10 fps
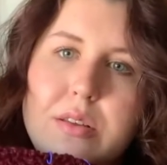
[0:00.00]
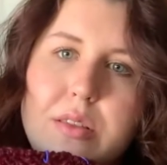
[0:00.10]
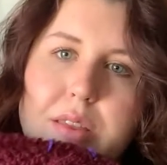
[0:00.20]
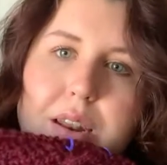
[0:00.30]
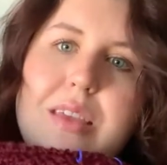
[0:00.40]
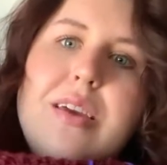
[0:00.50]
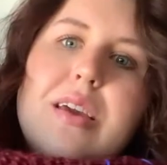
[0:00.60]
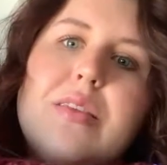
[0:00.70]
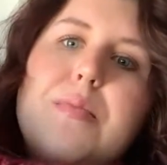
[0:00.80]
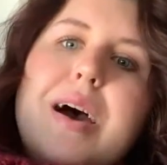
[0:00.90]
then I
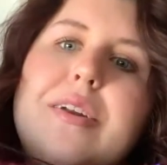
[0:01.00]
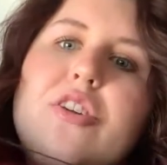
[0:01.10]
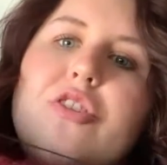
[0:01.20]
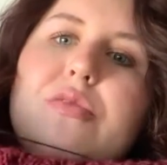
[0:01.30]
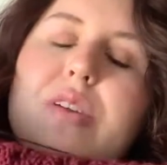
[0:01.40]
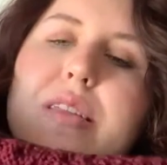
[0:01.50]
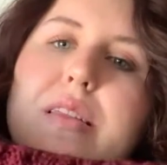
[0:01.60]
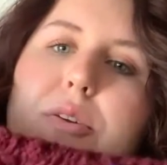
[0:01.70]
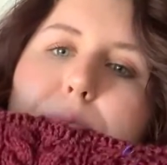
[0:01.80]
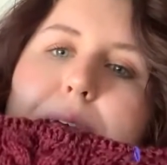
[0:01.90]
think the pattern just runs
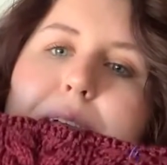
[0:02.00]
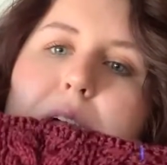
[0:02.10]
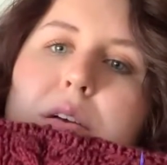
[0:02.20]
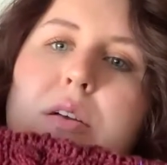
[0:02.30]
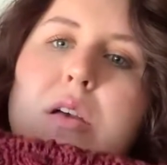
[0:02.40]
a little big.